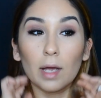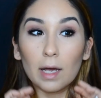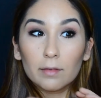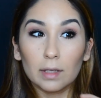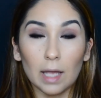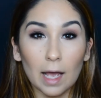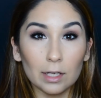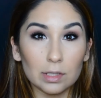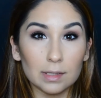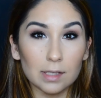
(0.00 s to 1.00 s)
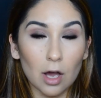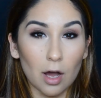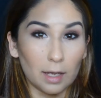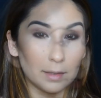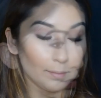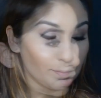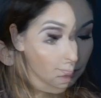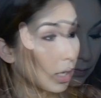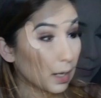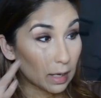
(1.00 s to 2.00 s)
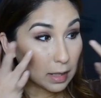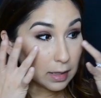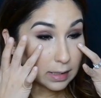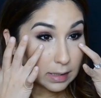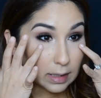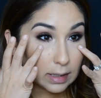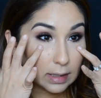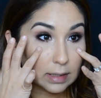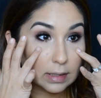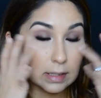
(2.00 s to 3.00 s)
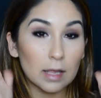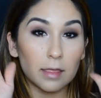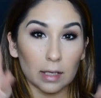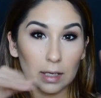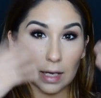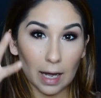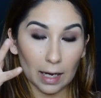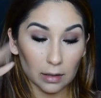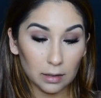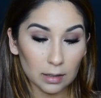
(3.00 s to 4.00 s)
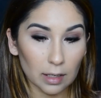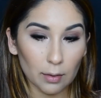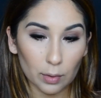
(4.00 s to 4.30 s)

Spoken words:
We have the lashes on. This is the eye look.